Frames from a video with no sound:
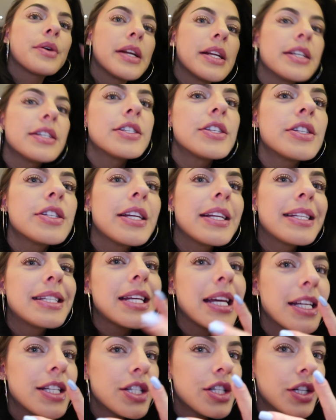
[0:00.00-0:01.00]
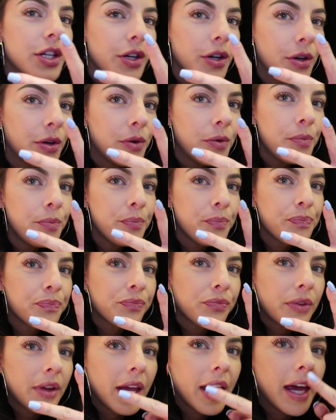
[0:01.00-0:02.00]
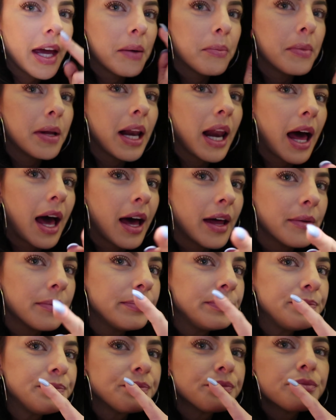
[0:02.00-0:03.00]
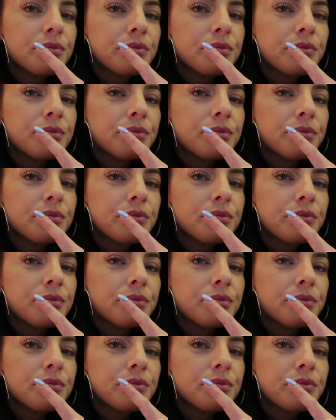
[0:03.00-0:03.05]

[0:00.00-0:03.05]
So it is day two in Milan.